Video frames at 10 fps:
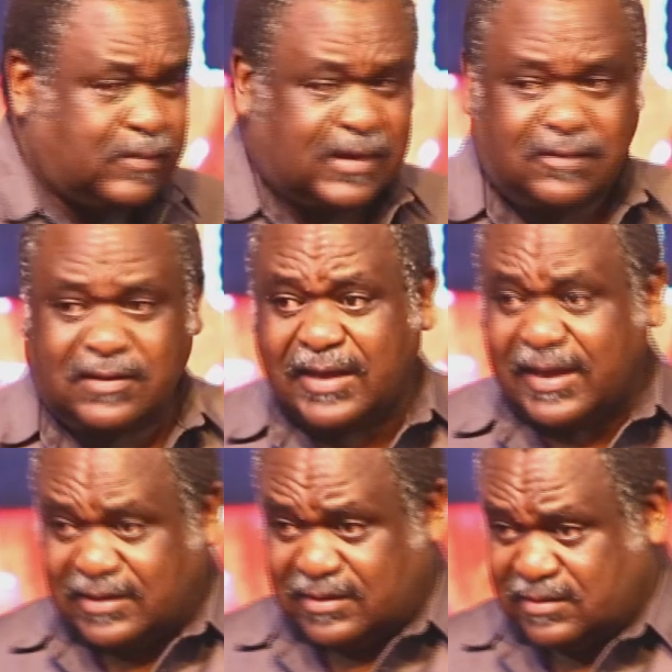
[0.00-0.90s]
but even
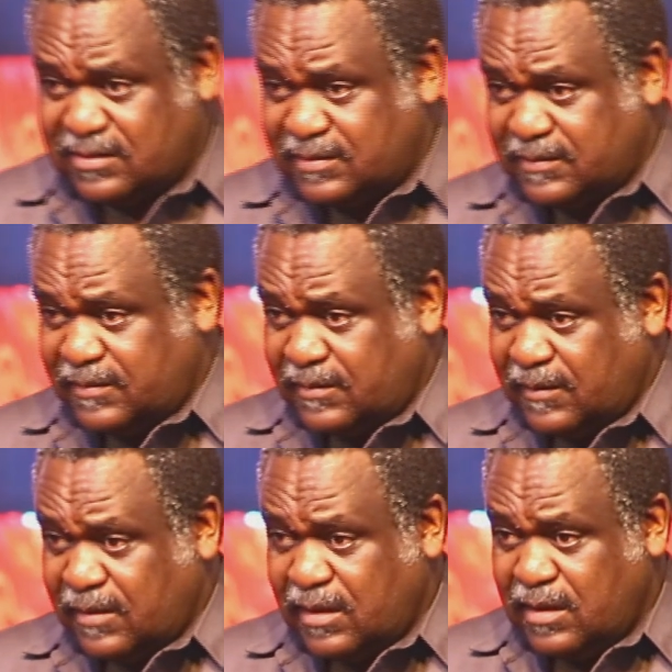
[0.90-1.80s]
guardians.
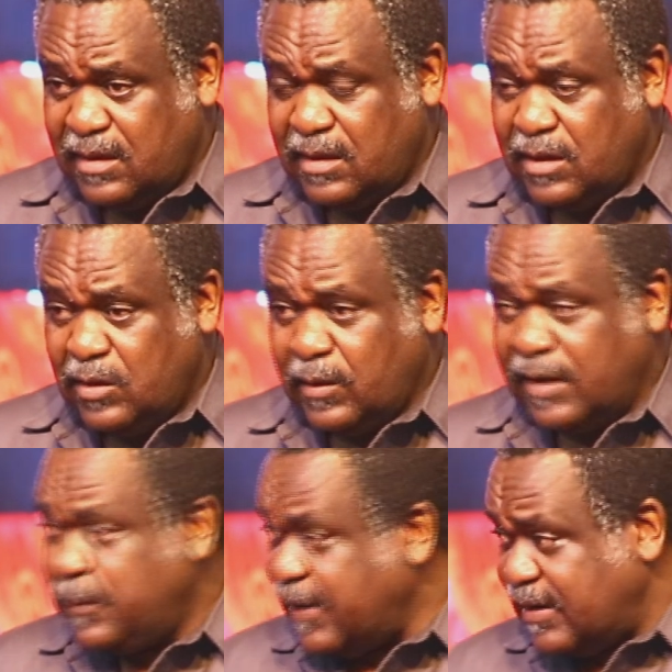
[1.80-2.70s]
You can
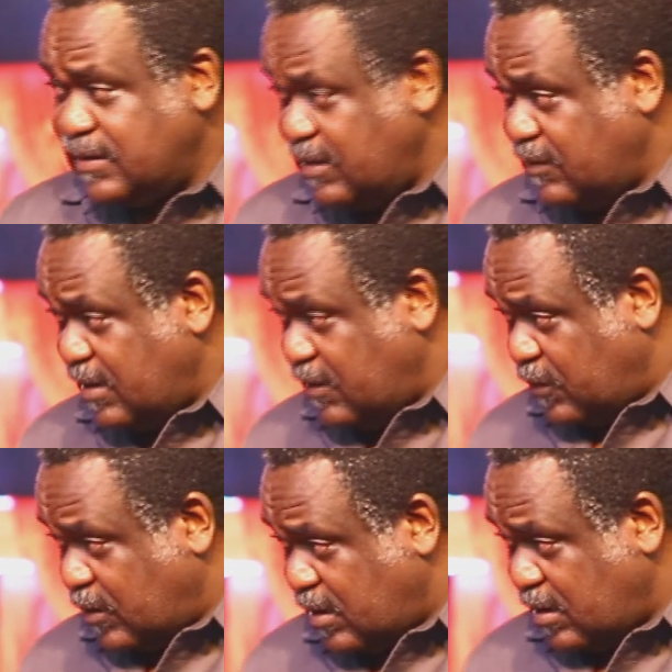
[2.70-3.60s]
parent even if
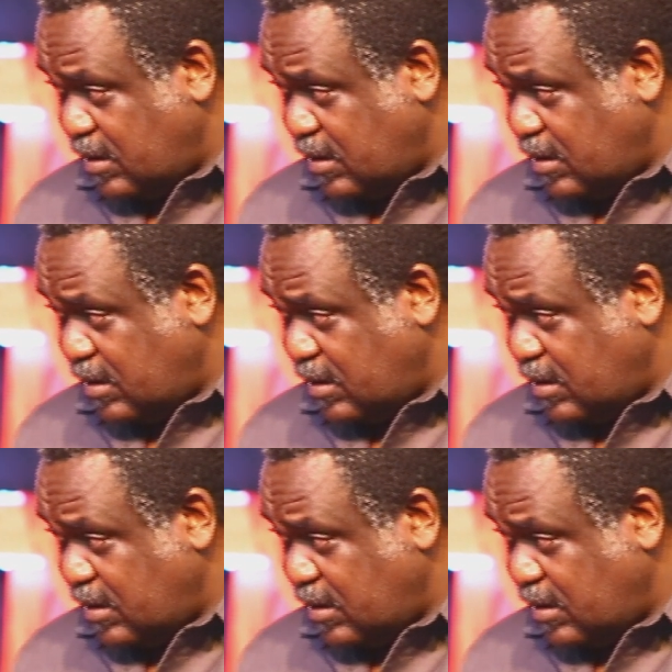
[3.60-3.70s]
you're